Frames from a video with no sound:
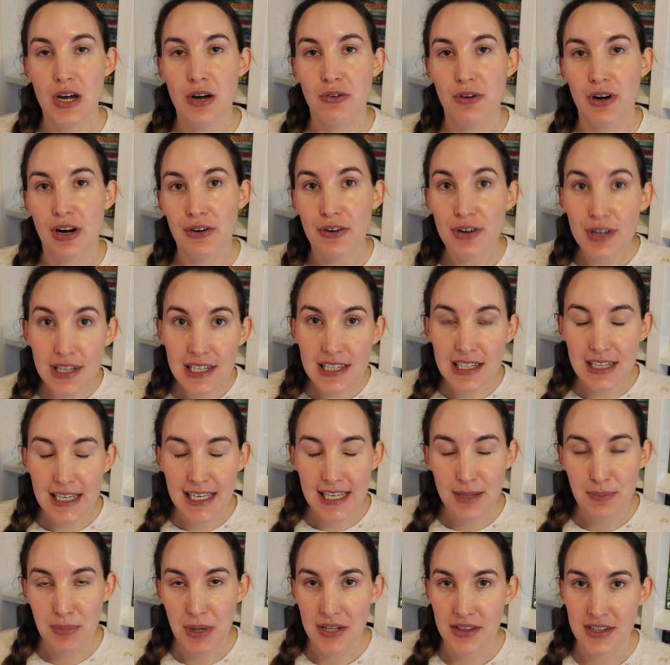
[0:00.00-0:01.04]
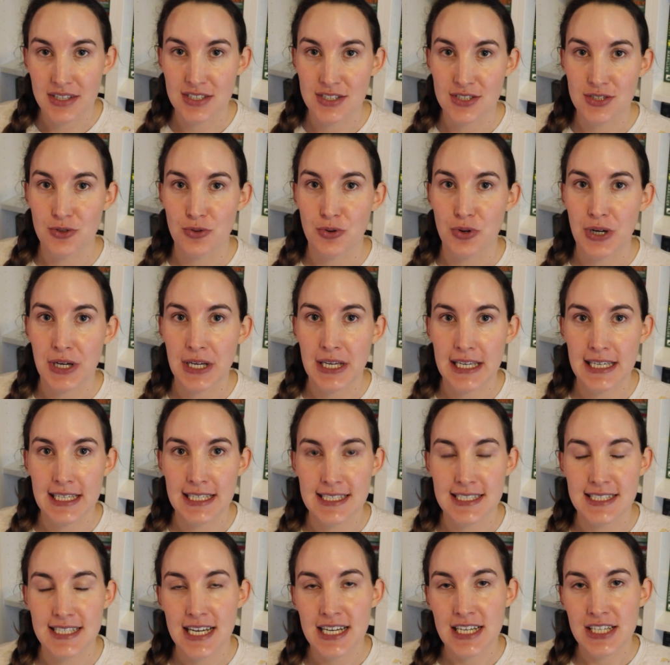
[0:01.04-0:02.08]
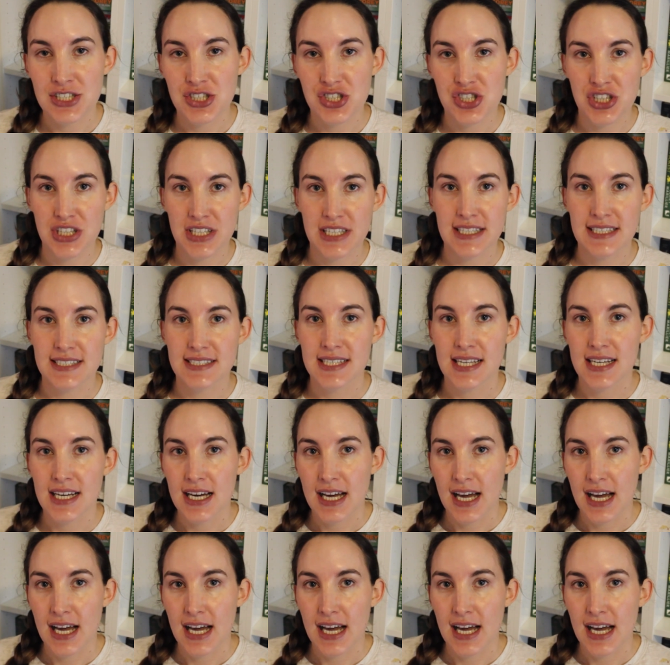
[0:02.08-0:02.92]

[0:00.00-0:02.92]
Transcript: What I really like about this story is she's